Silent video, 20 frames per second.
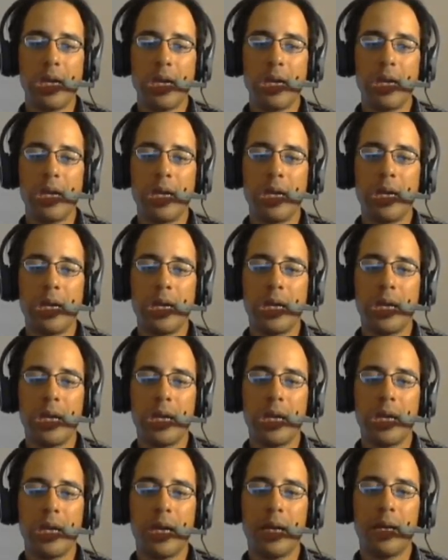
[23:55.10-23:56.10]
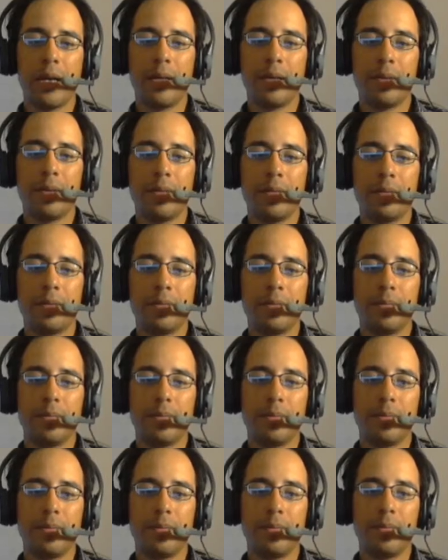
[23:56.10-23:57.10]

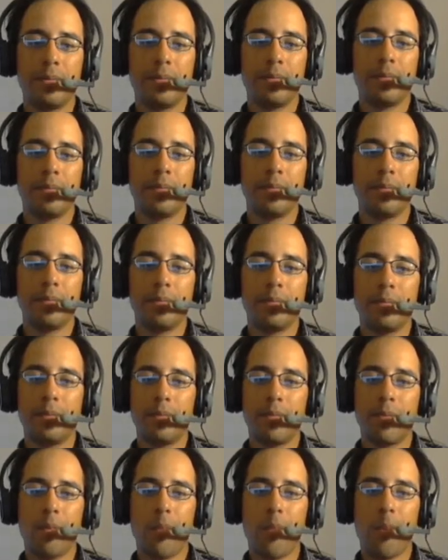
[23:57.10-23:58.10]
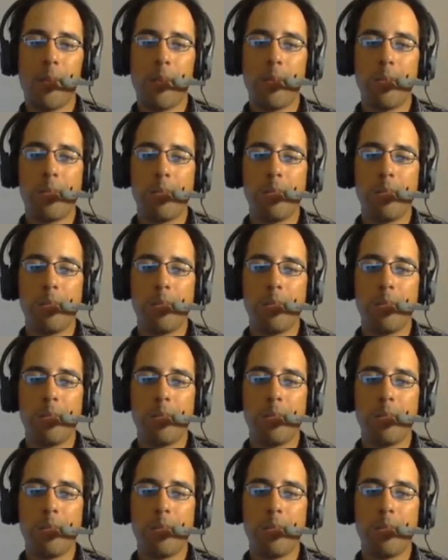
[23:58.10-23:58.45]
No one is speaking in this clip.